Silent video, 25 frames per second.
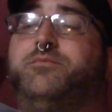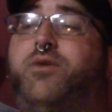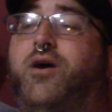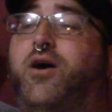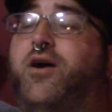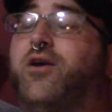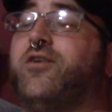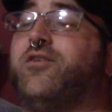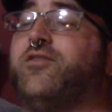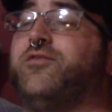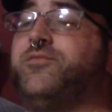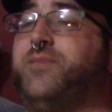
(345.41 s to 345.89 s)

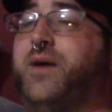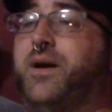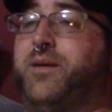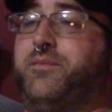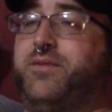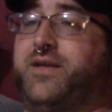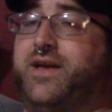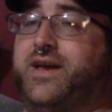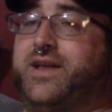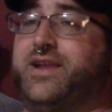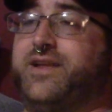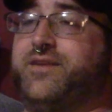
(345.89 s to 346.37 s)
part of my
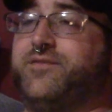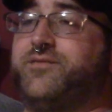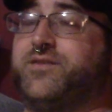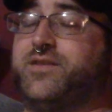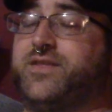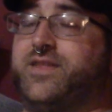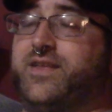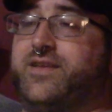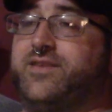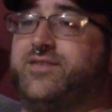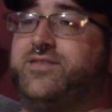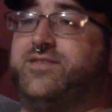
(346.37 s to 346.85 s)
planning for
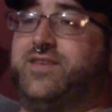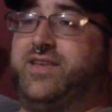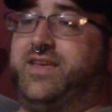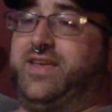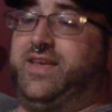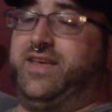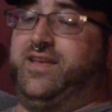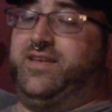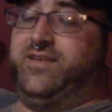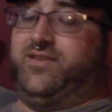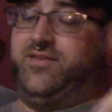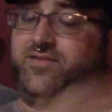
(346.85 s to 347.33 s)
this
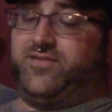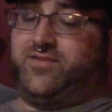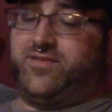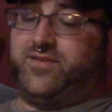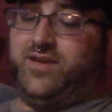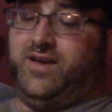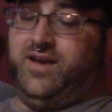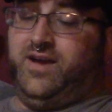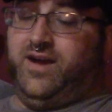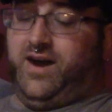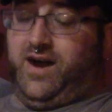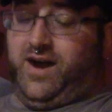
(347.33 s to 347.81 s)
is
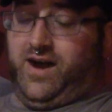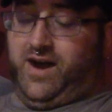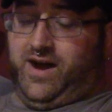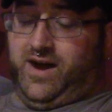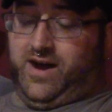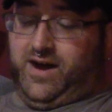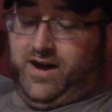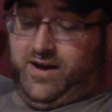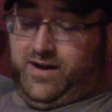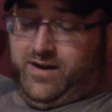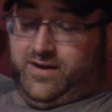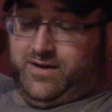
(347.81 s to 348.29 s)

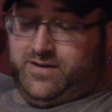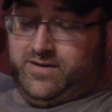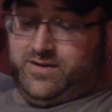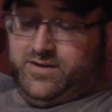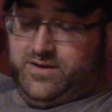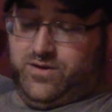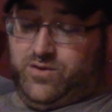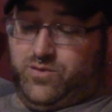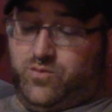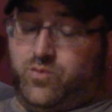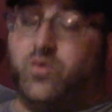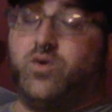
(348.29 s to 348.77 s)
uh,
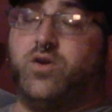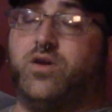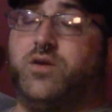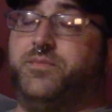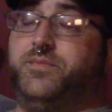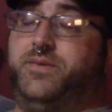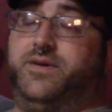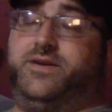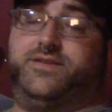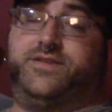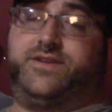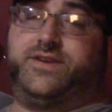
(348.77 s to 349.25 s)
world
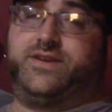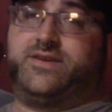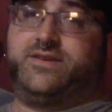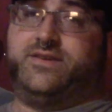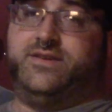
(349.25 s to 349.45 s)
building.